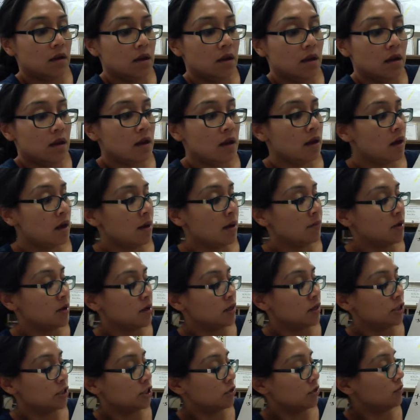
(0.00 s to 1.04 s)
and I'm going to
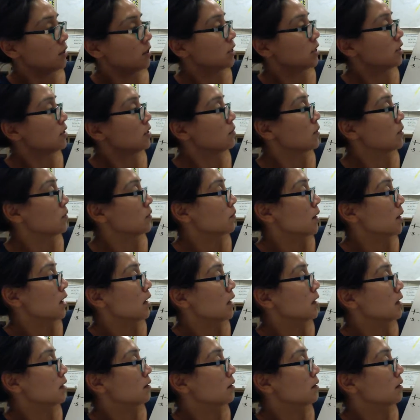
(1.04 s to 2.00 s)
show it to you in red,